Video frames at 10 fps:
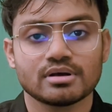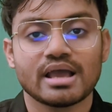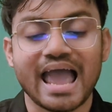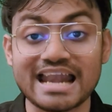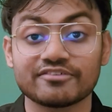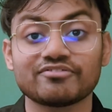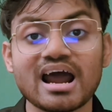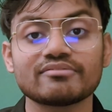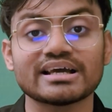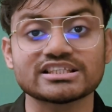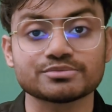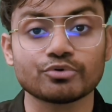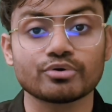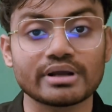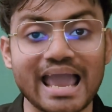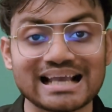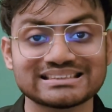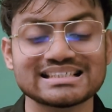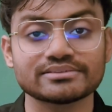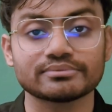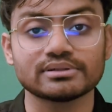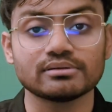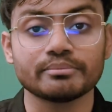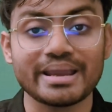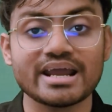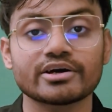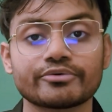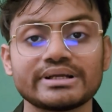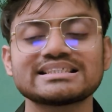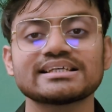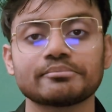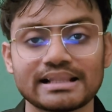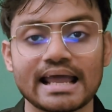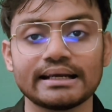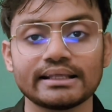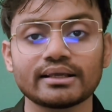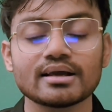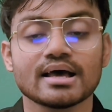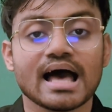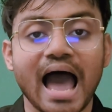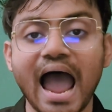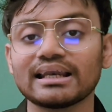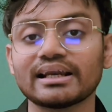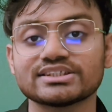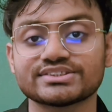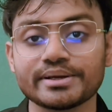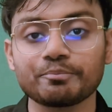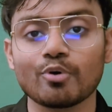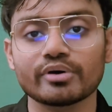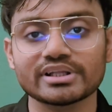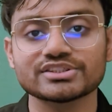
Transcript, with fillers: and Firefly's more accessible Mare Crisium landing highlights the importance